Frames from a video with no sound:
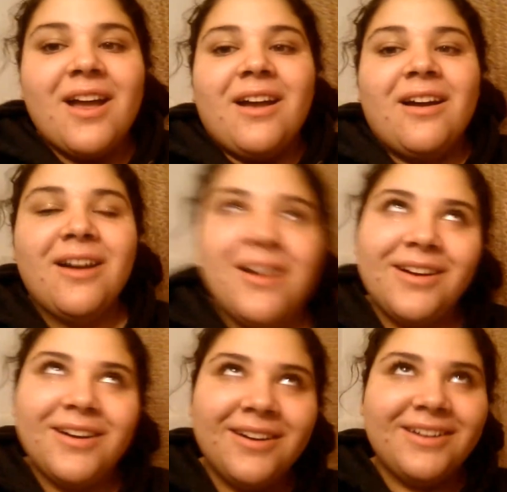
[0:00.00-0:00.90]

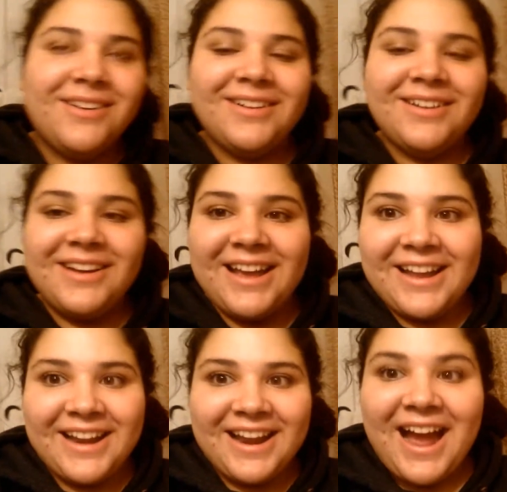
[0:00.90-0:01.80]
that.
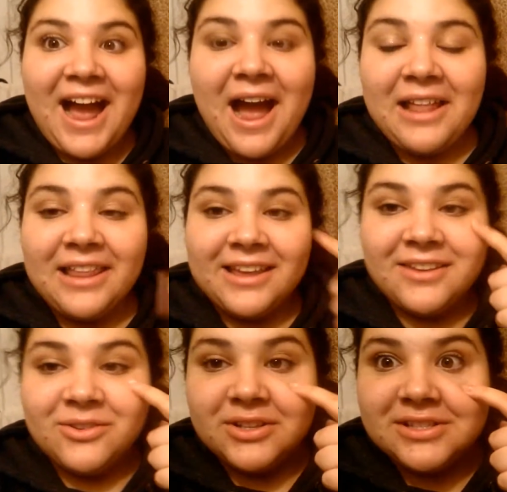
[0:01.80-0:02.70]
And like
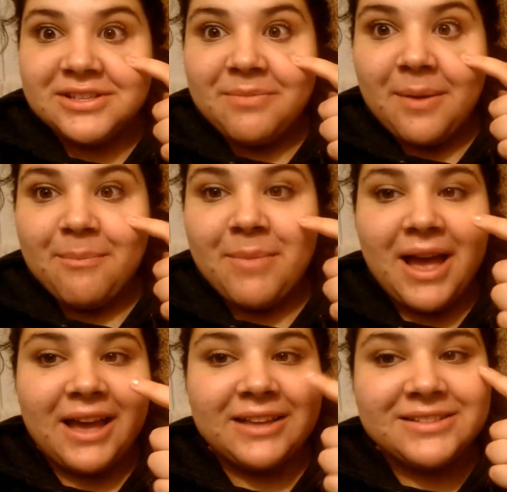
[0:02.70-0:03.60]
you can see my
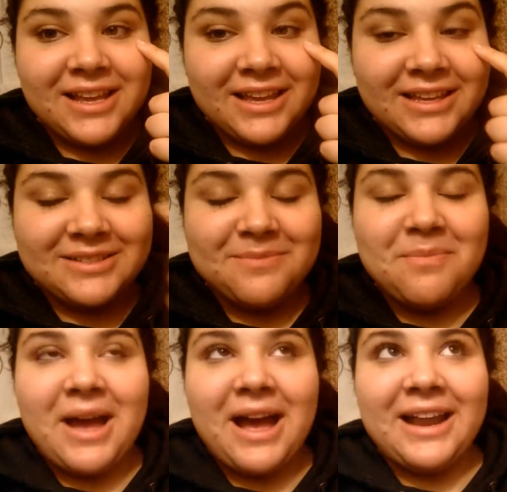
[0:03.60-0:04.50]
bag, like looking
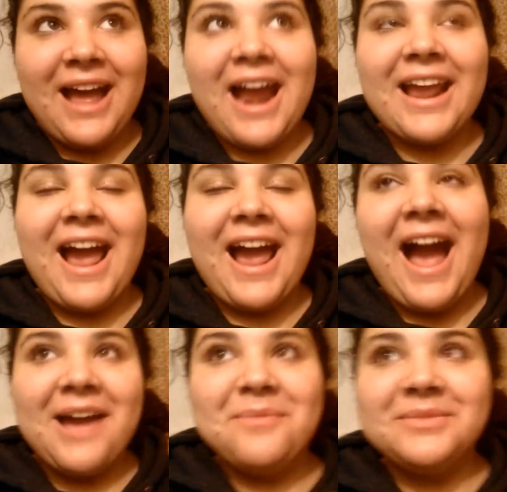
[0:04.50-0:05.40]
back,
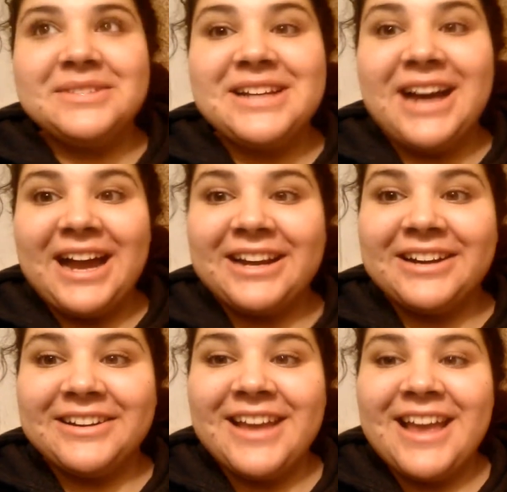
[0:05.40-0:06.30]
I'm
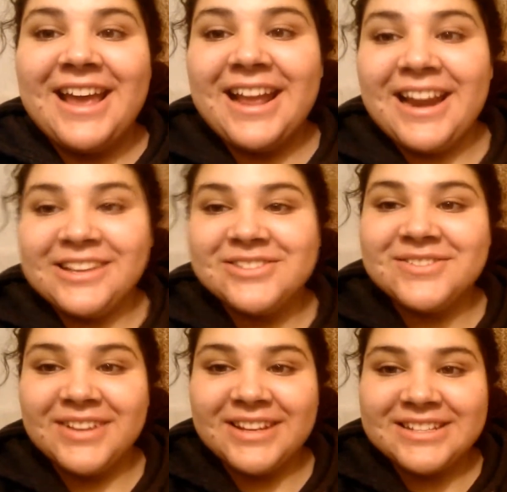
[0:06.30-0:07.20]
tired and I just
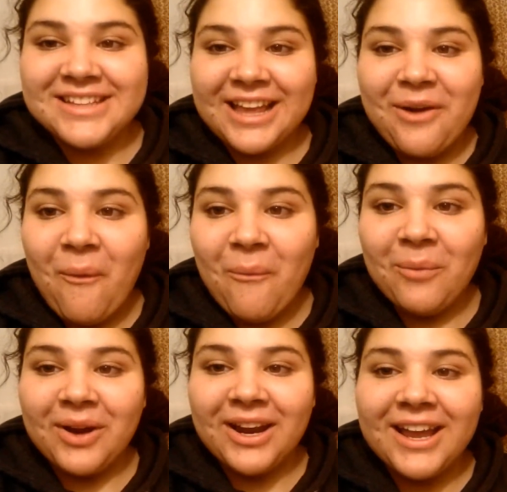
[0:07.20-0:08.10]
finished like
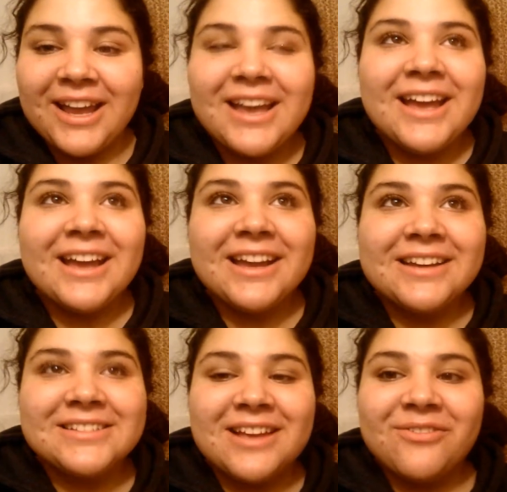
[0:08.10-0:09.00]
homework
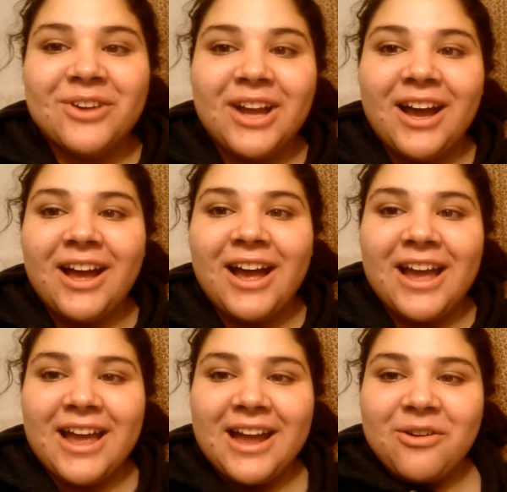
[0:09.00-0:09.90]
because I forgot I
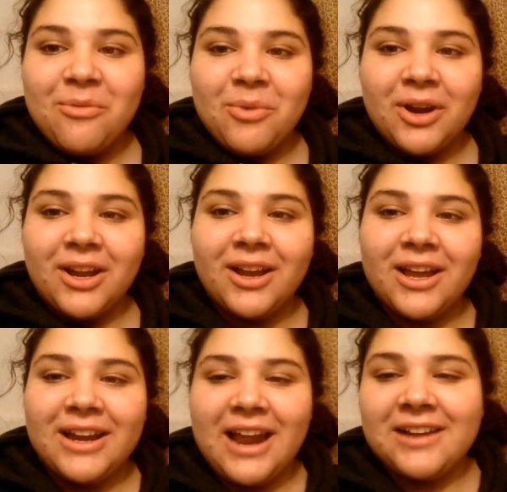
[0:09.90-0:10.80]
had homework
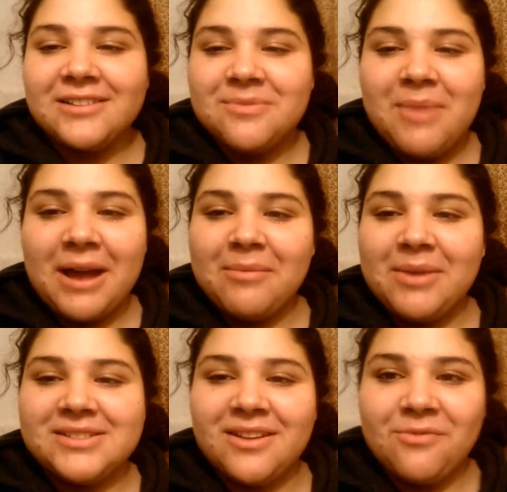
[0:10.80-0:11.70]
and I had to pack my
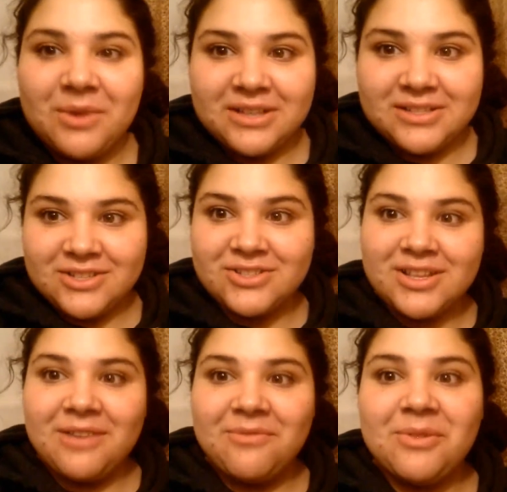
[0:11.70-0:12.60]
stuff because I just
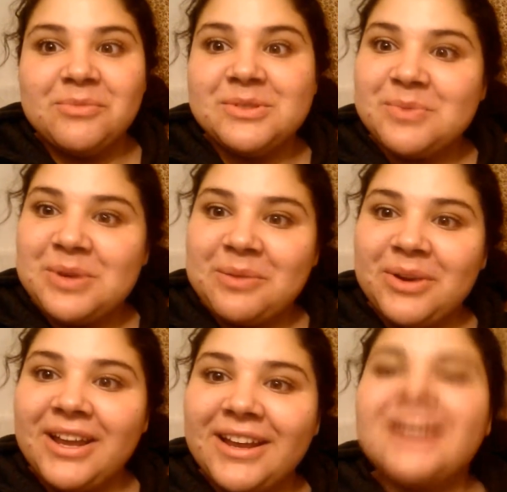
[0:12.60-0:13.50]
came from spring
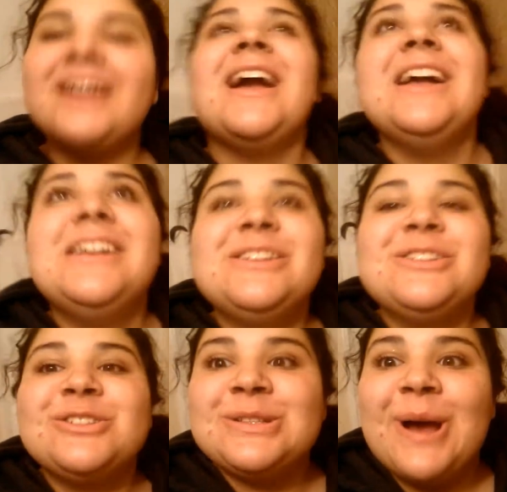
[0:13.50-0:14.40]
break.
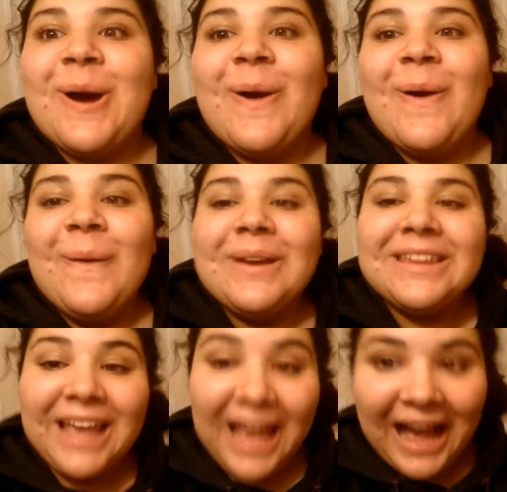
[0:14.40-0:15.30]
So
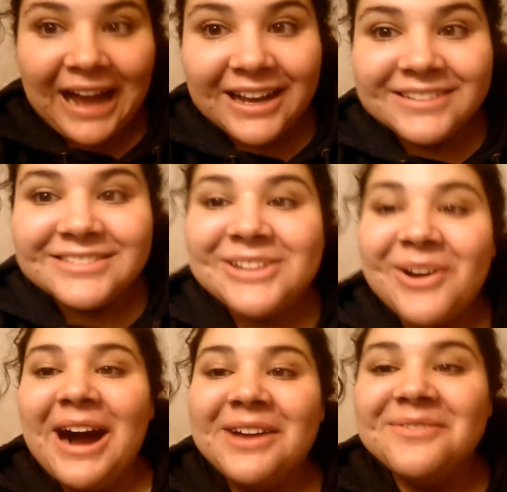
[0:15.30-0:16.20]
yeah, so
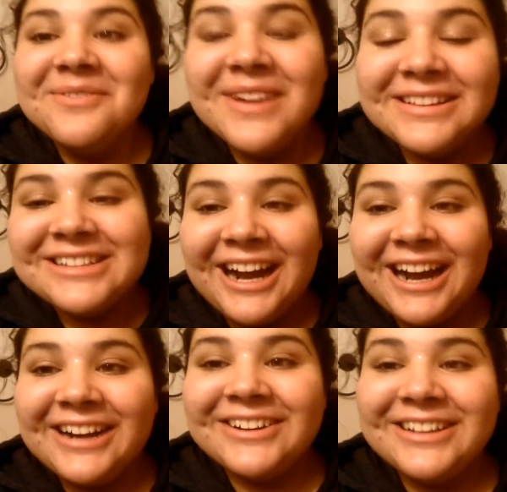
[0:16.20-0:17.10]
I'm
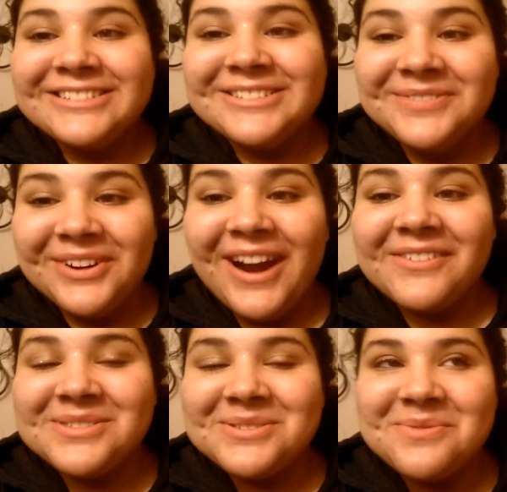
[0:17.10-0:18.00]
tired and tomorrow I have
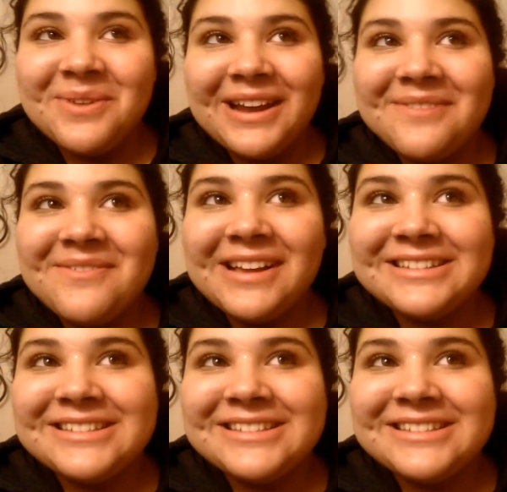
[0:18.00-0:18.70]
to wake up at